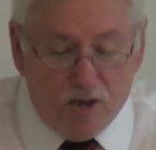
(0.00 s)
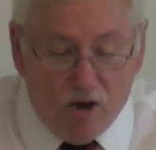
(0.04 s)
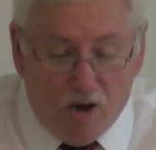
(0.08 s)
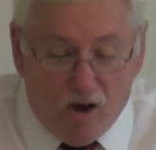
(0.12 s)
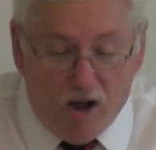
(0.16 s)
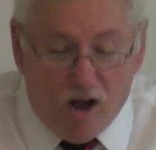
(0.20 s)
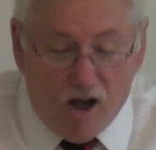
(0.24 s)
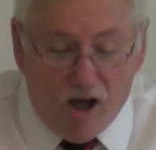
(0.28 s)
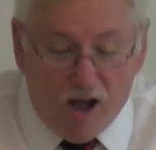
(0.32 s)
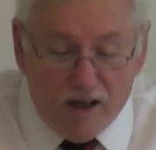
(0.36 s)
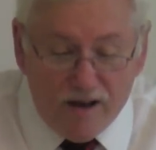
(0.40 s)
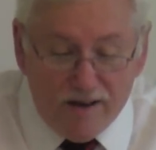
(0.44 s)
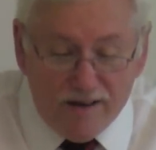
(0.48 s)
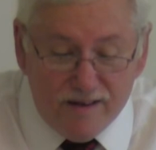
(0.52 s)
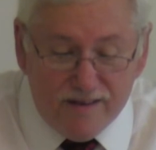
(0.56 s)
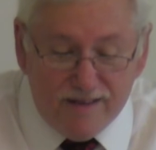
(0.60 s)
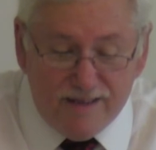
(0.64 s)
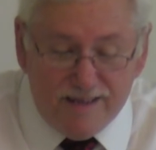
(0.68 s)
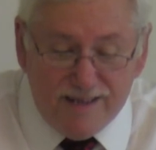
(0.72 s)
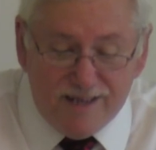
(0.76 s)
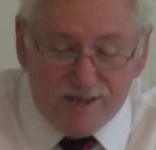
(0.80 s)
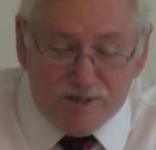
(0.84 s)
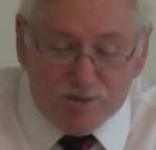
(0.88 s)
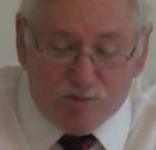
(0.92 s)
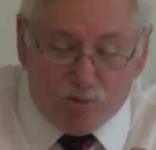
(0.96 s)
God
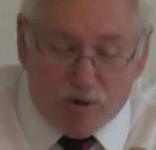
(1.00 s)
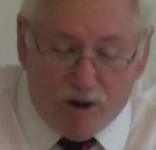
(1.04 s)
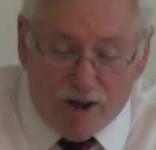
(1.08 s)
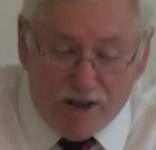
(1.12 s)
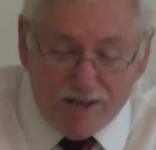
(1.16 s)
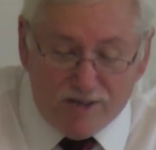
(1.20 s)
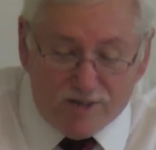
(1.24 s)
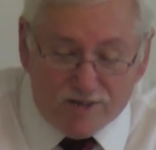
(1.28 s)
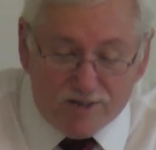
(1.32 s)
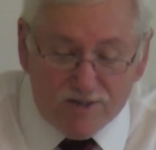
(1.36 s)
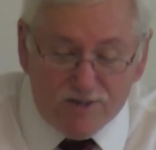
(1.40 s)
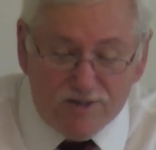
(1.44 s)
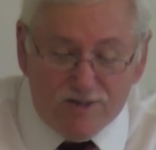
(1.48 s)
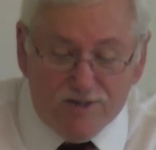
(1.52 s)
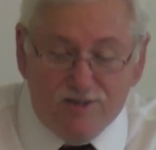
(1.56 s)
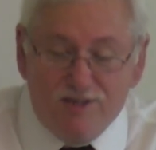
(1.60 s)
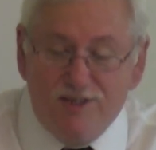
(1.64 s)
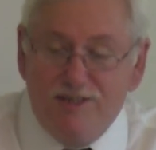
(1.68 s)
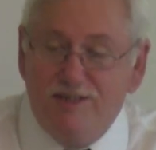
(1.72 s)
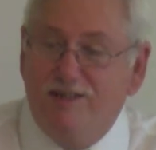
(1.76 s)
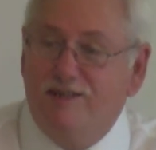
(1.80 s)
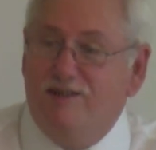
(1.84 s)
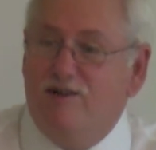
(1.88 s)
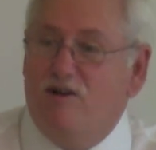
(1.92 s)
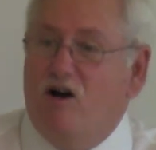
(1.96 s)
is
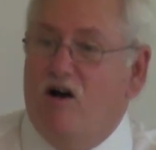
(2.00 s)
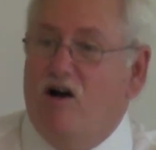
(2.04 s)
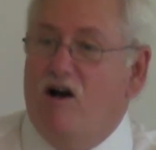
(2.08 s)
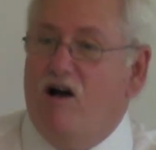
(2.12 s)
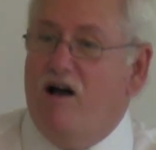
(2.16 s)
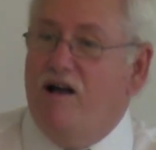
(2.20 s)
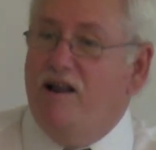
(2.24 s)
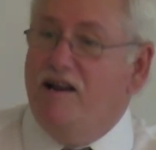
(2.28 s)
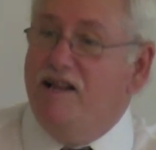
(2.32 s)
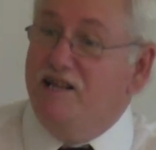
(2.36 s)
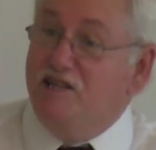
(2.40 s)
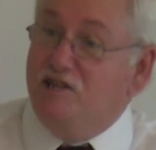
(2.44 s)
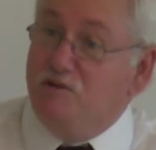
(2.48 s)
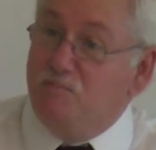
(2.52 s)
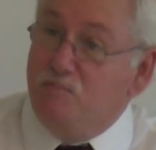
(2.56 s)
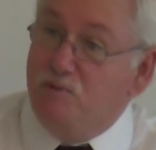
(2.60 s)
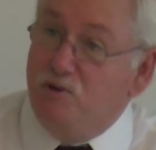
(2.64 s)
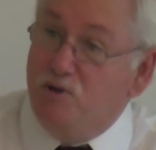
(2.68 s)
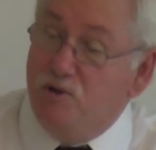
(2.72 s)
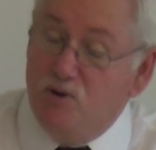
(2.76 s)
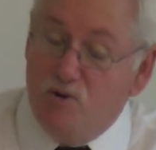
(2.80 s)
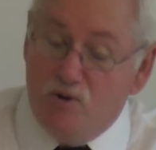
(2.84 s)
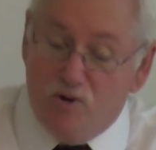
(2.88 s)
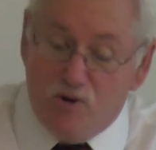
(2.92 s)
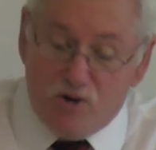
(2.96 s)
righteous. God is
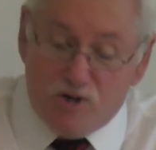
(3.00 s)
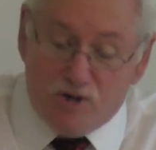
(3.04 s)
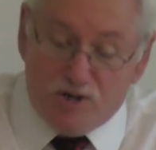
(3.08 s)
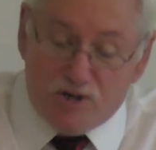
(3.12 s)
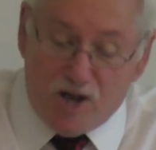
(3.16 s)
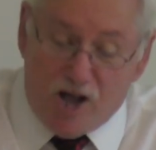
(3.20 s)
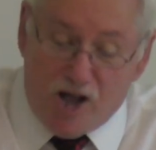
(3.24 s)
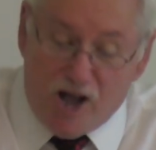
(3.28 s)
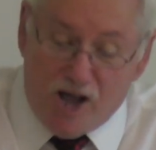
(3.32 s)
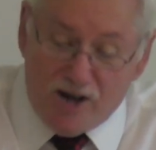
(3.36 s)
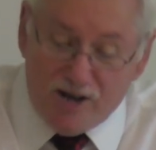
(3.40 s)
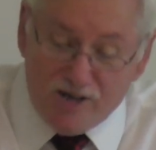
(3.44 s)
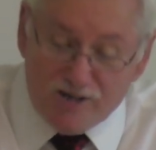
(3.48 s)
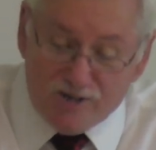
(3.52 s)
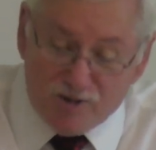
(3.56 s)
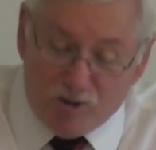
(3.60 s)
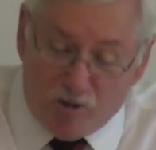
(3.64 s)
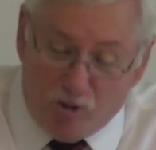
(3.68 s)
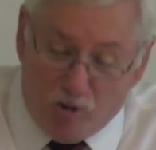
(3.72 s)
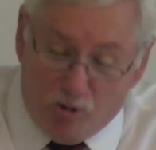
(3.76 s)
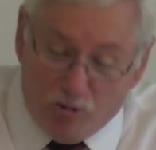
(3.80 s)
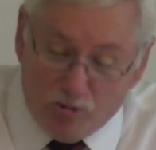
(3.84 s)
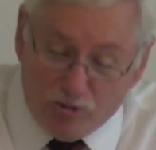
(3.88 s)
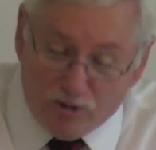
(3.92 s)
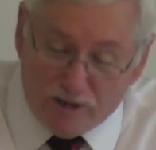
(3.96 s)
pure. God is
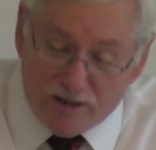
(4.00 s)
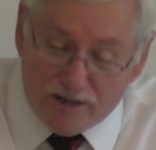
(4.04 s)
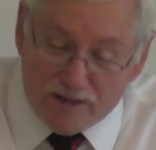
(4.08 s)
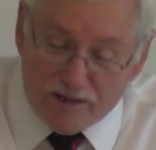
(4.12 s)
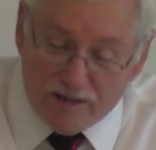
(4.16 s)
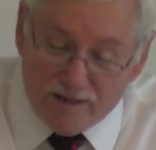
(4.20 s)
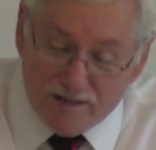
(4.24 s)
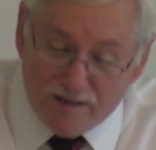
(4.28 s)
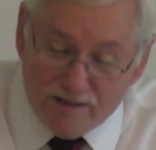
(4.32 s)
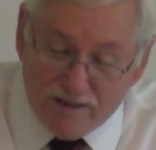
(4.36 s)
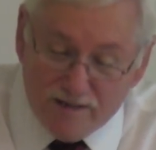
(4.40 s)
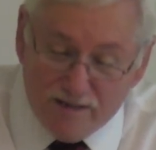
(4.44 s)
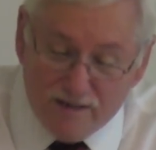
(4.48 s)
holy.